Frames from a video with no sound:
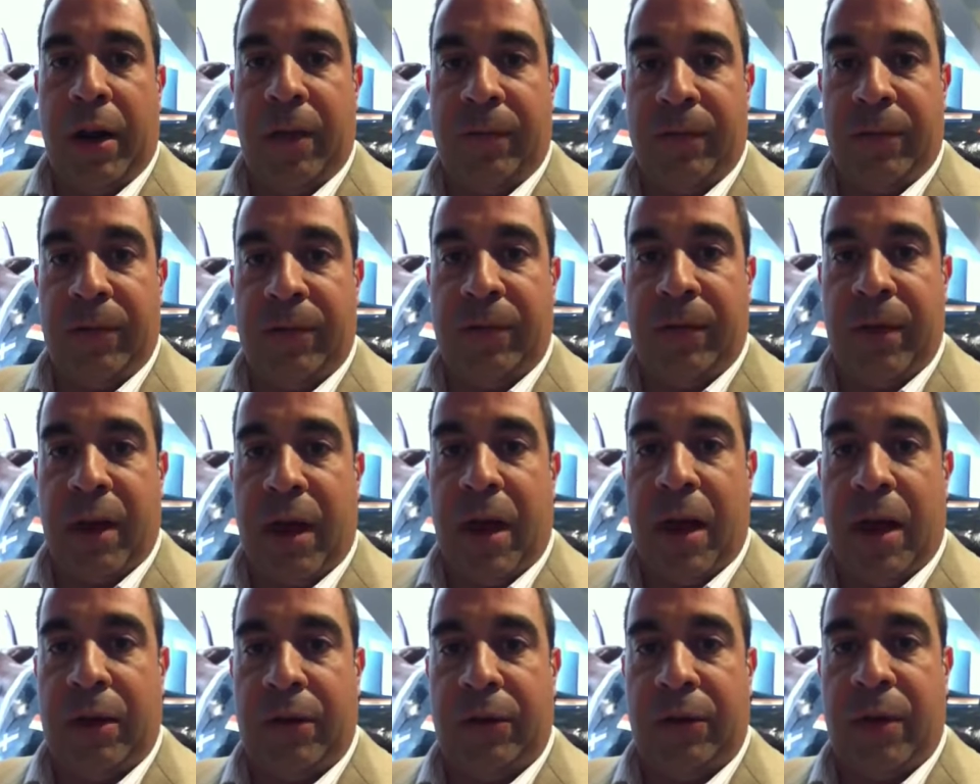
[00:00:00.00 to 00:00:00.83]
if you
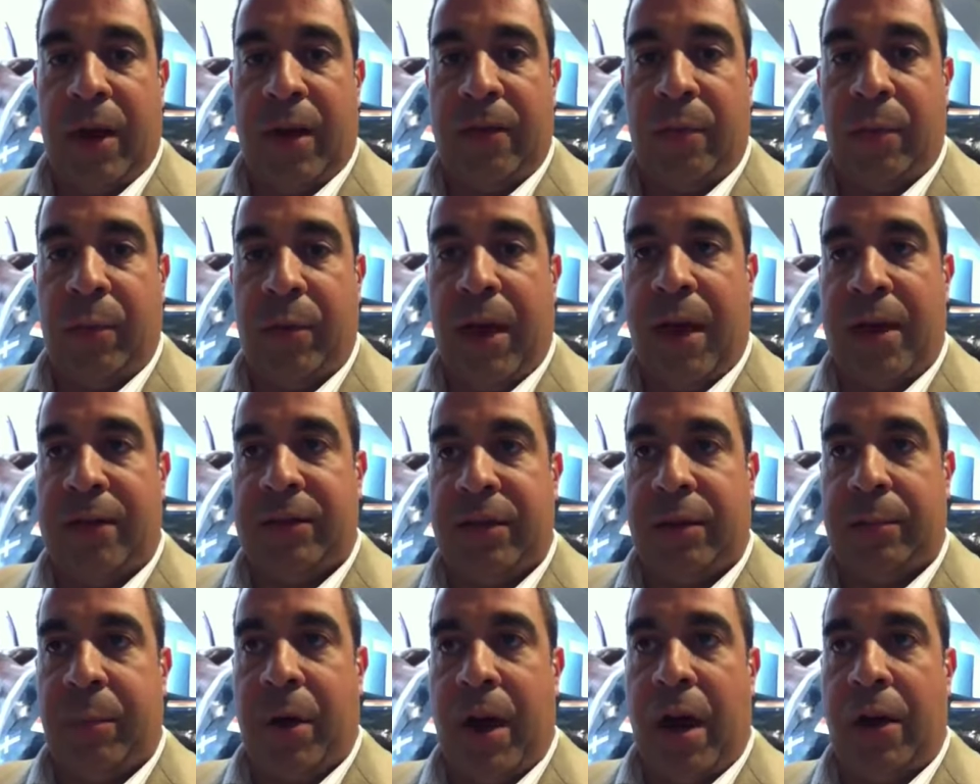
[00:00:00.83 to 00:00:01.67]
do have a
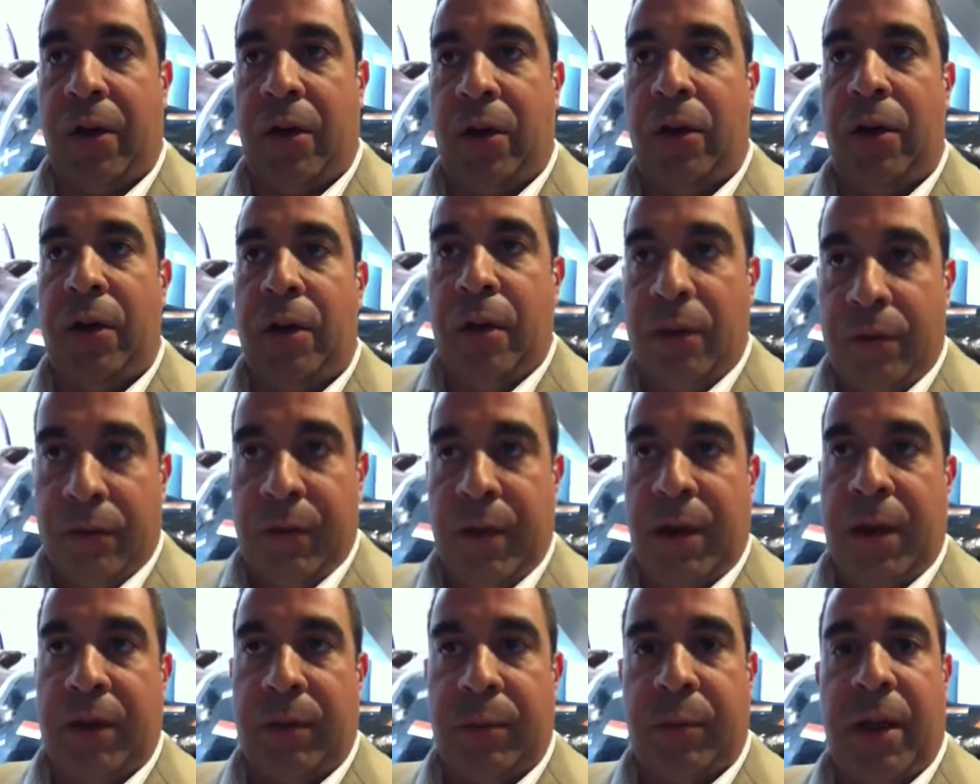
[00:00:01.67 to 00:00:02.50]
plastic bottle,
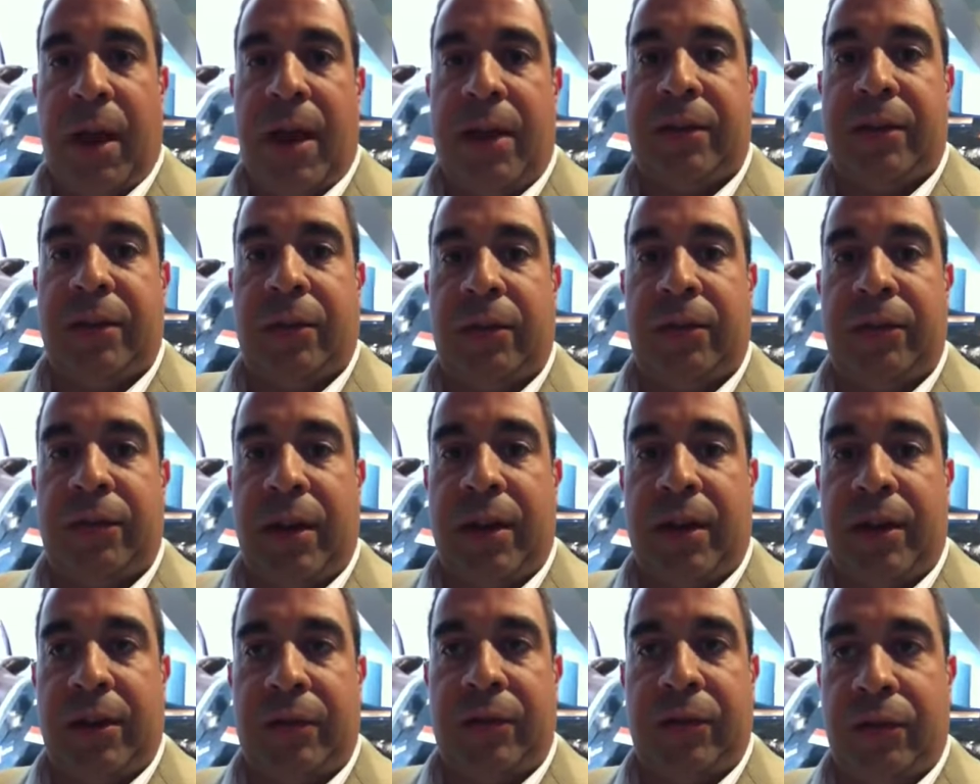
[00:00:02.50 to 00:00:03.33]
then it's plastic recycling.